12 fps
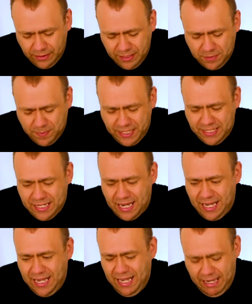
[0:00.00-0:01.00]
this piece
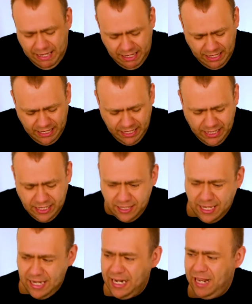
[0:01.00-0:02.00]
out here,
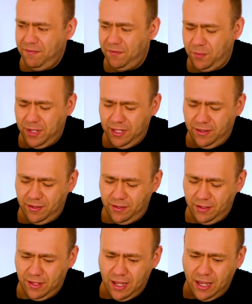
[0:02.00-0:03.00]
then you're left with,
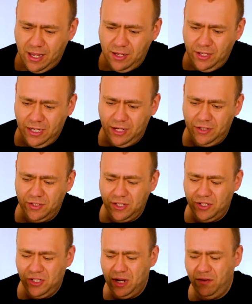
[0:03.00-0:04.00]
uh, you know, just
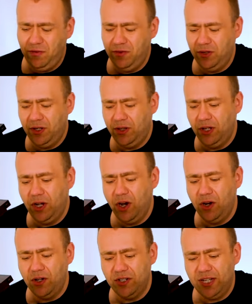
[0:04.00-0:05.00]
a shell of the
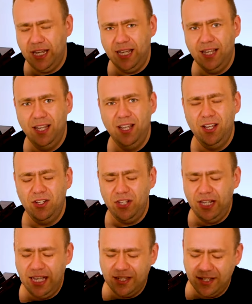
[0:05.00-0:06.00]
carcass here. So
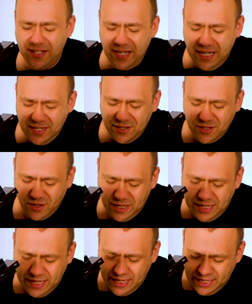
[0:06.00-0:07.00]
you get to see
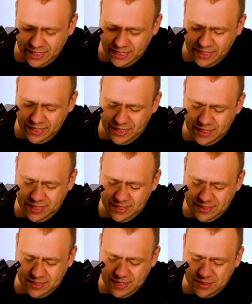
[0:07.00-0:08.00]
inside here,
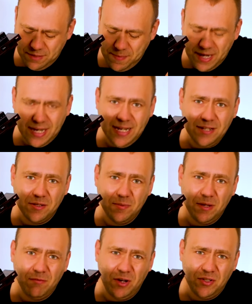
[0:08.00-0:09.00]
there's, there's the mechanism
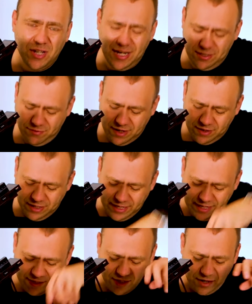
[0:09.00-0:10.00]
that rotates around
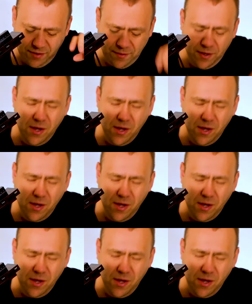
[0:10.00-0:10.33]
here. So